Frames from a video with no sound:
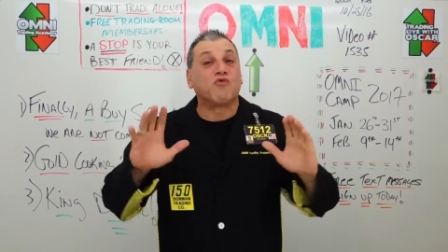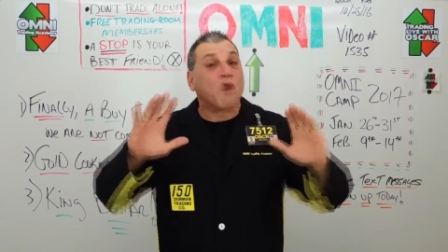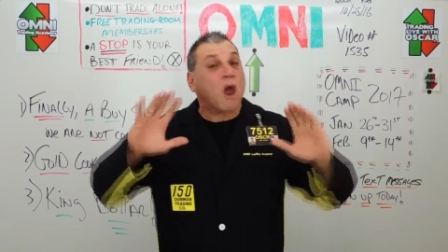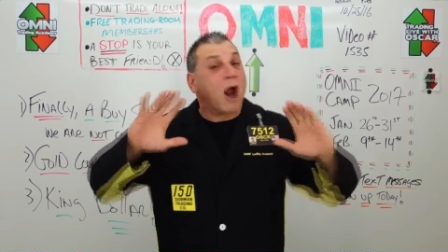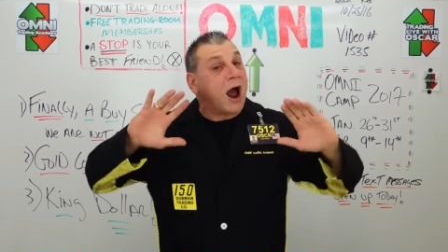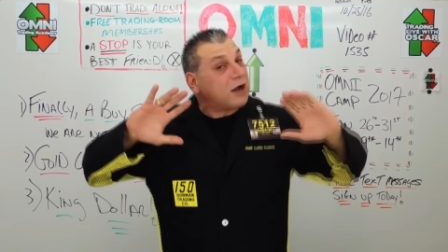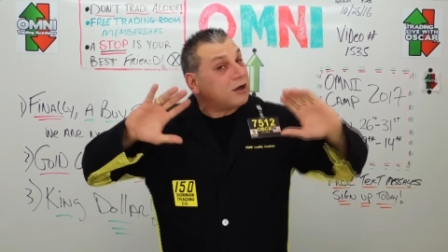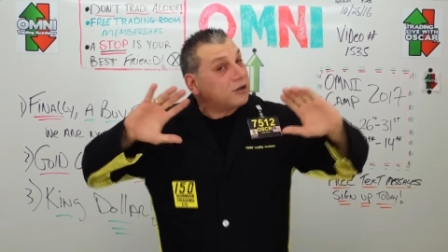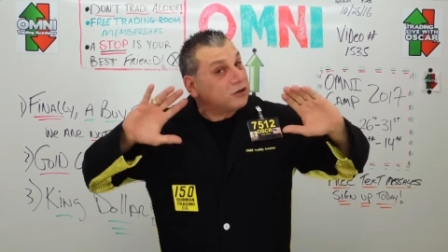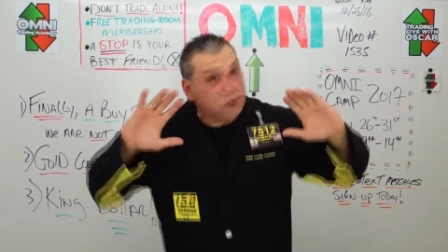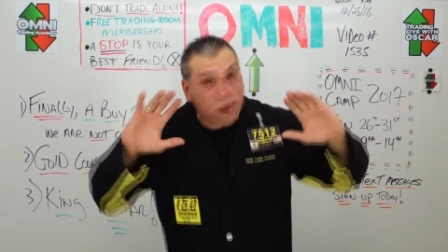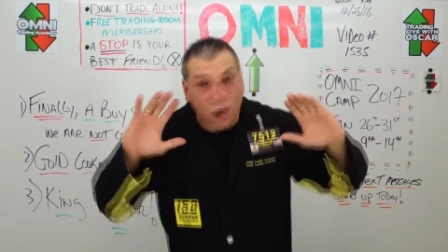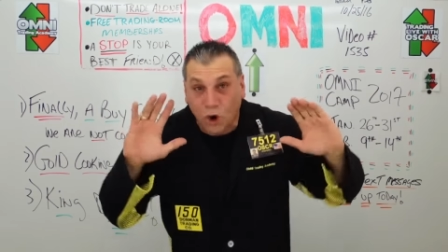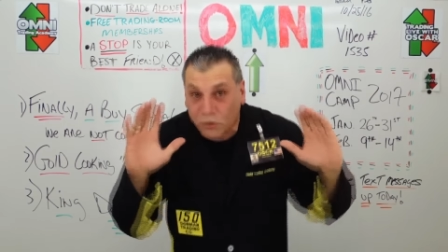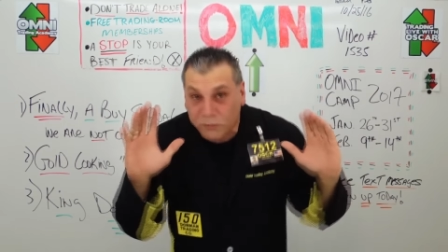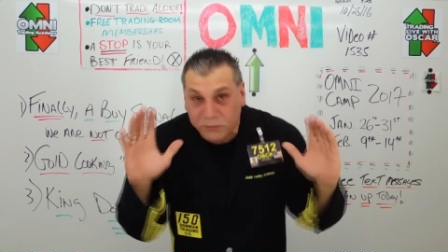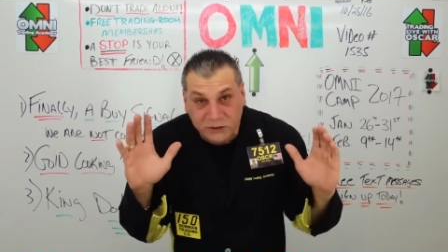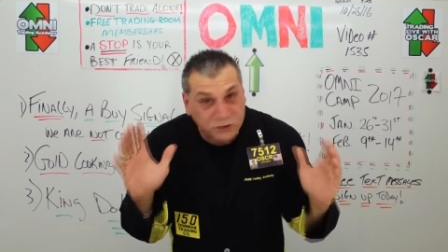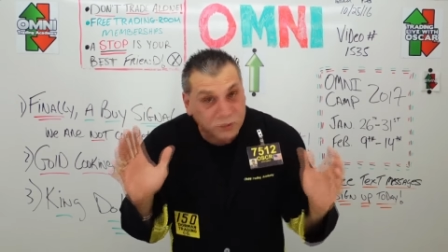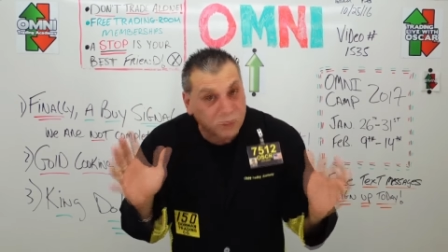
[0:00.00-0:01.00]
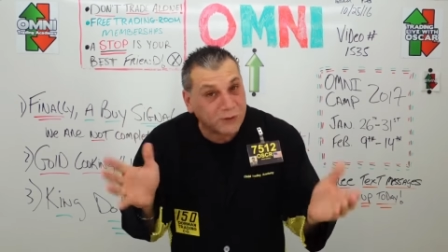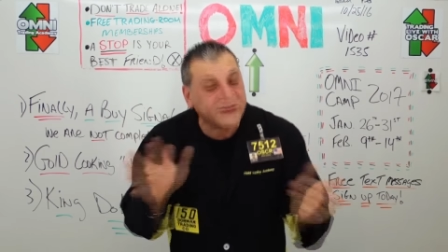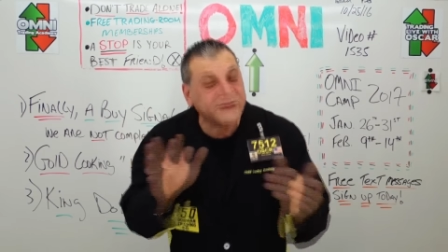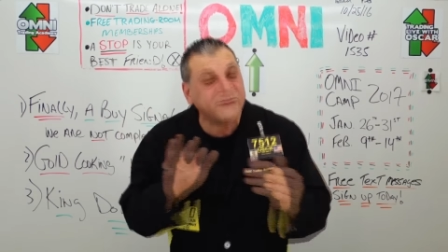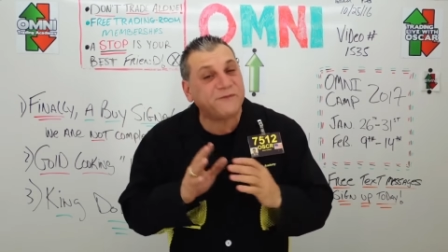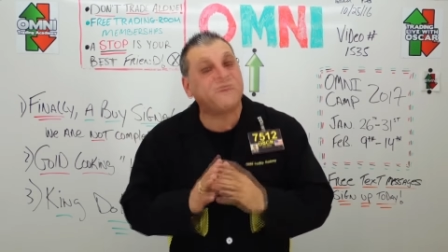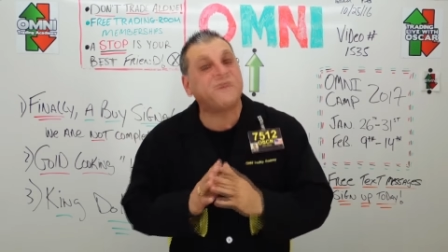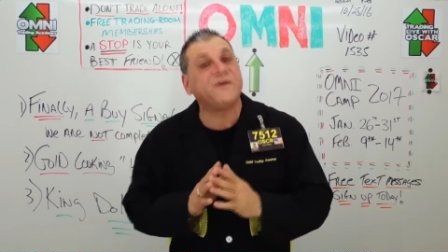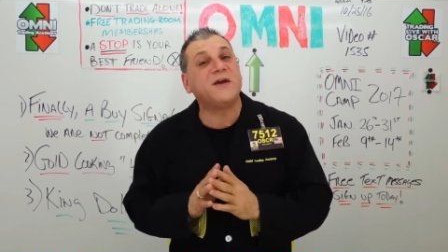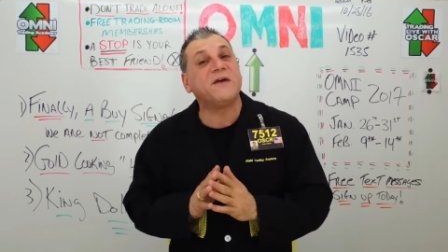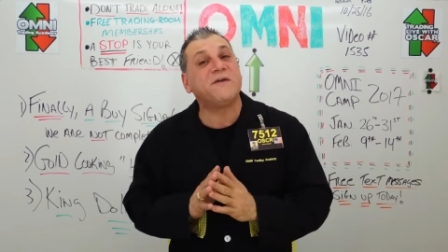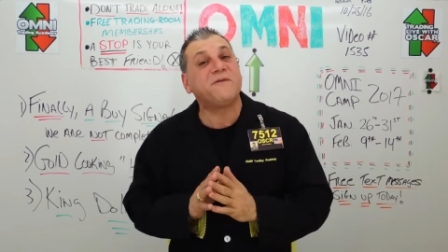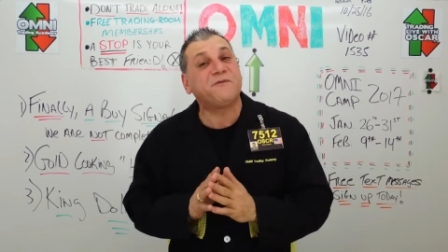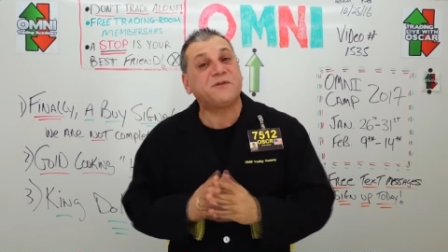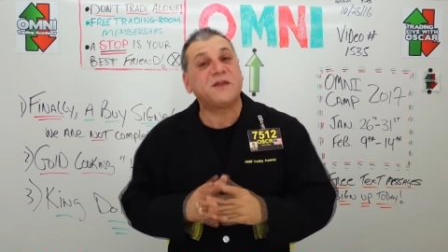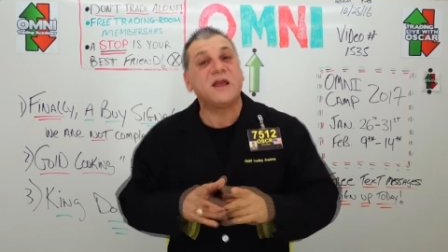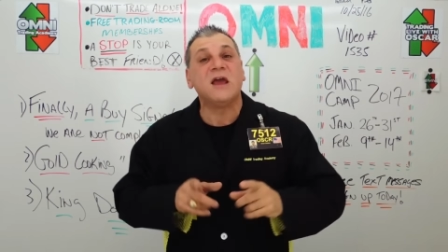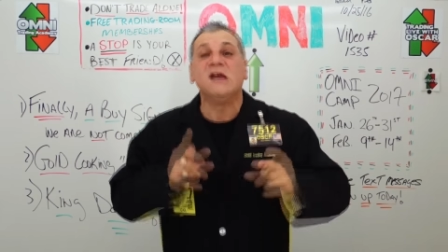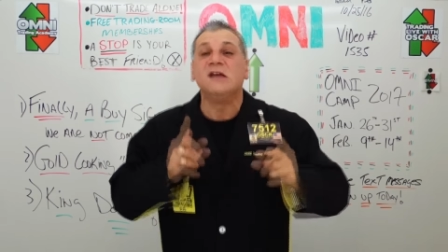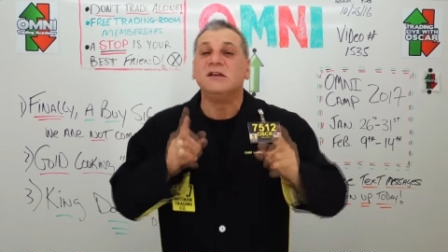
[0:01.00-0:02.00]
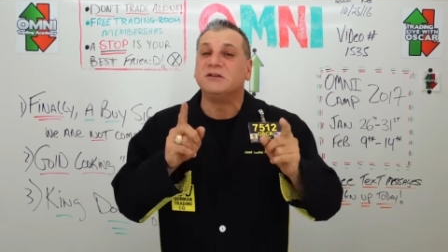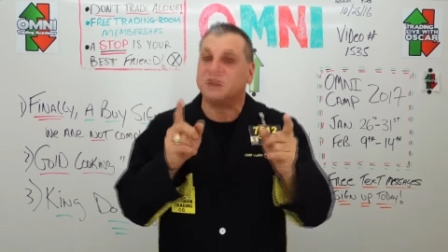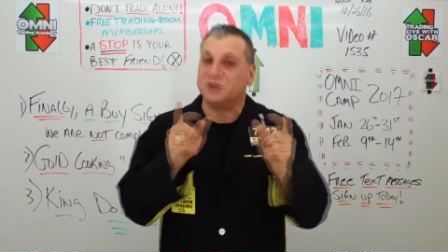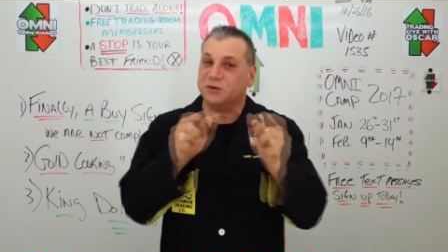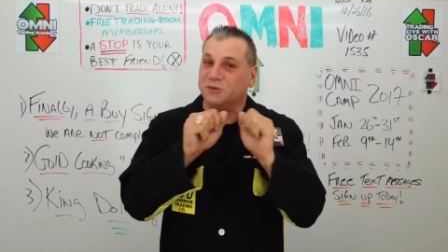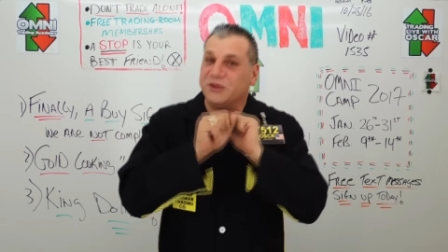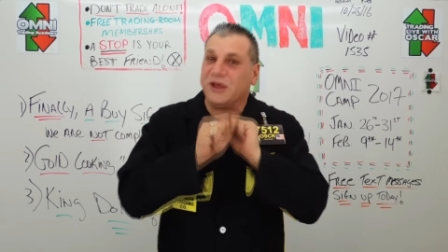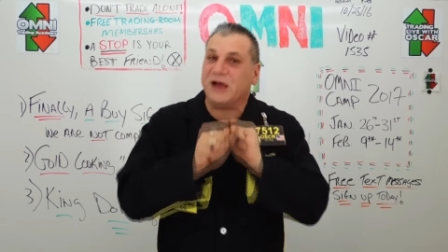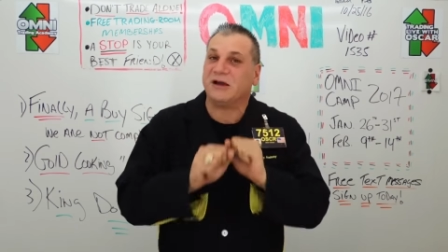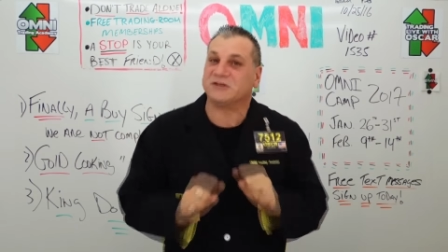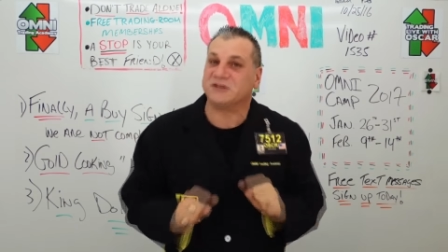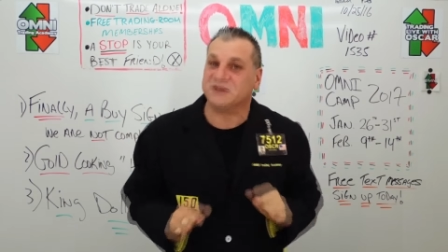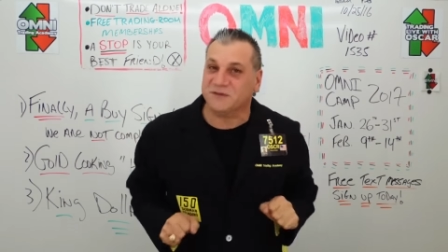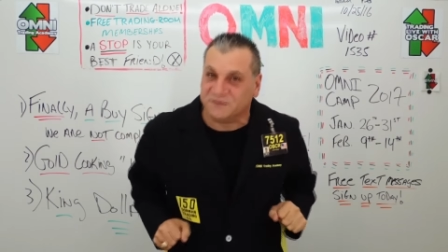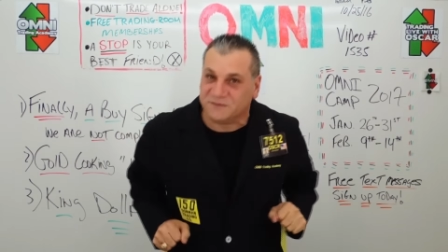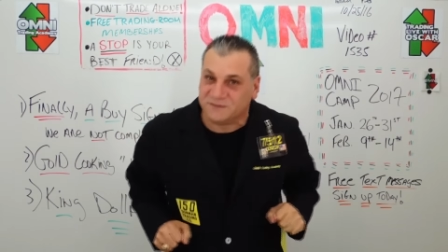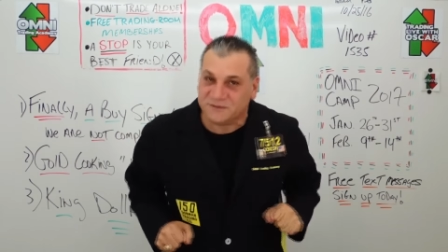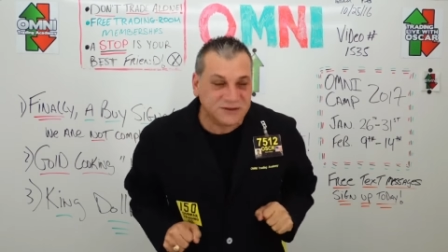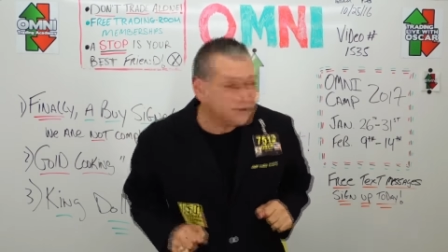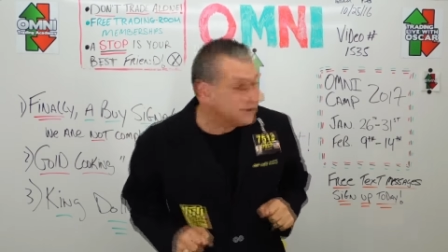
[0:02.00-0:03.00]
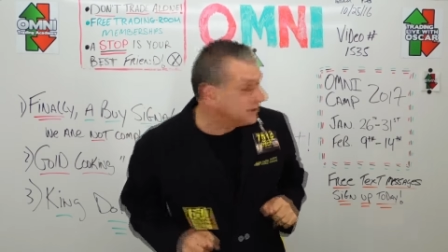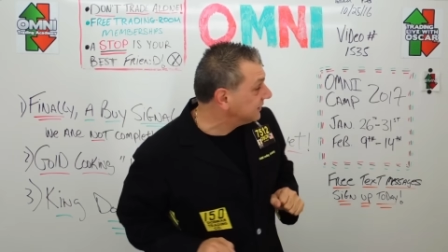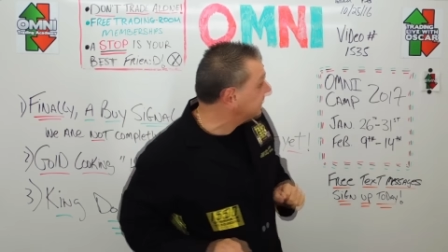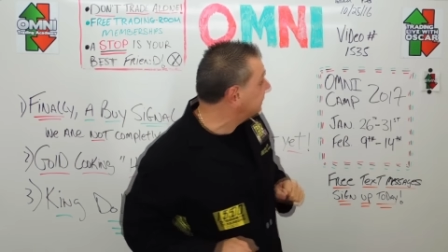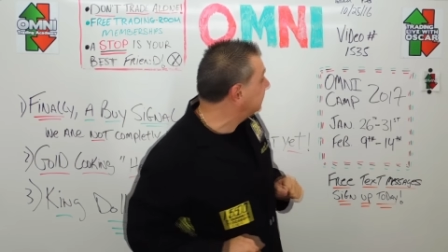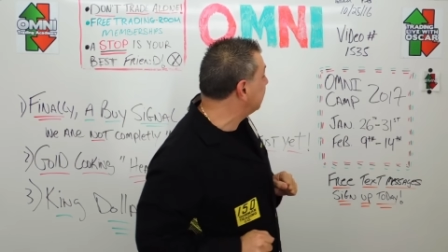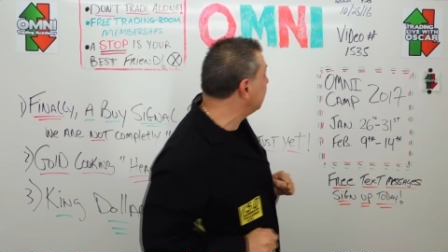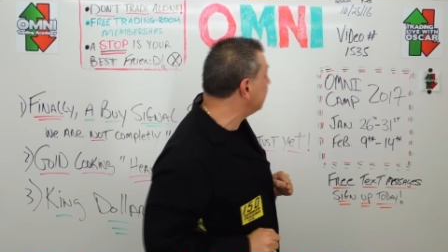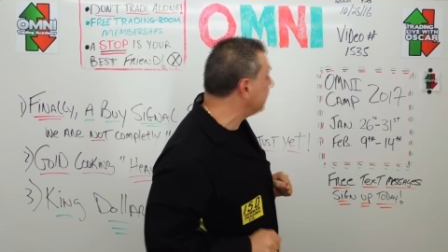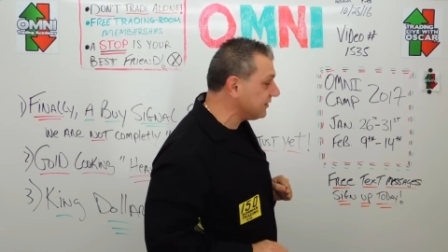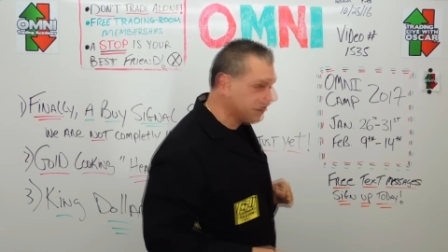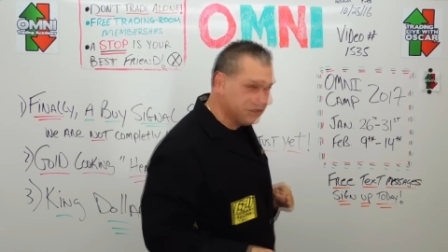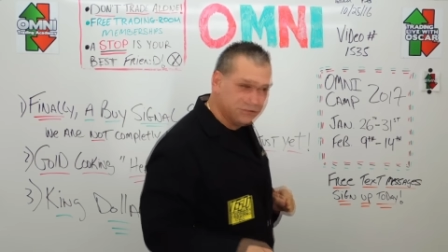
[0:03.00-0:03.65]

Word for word: October twenty-fifth, two thousand sixteen.